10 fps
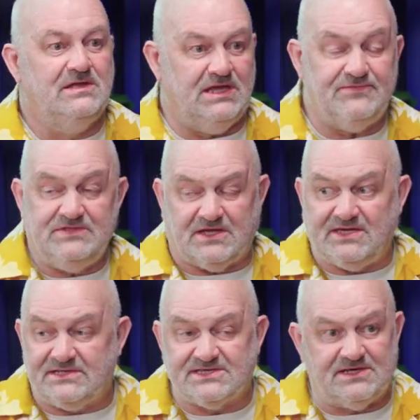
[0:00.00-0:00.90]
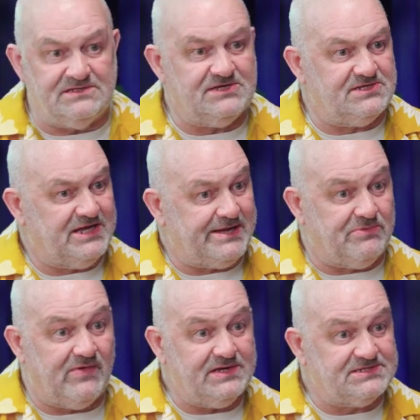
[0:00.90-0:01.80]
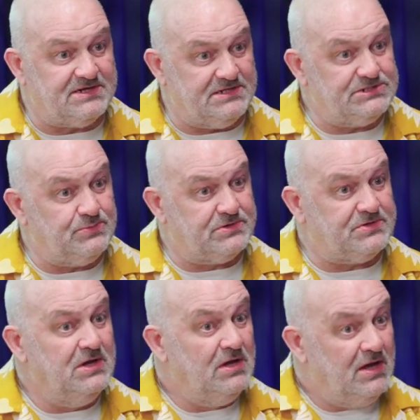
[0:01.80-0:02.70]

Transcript: Even their CAT scans and their MRI scans were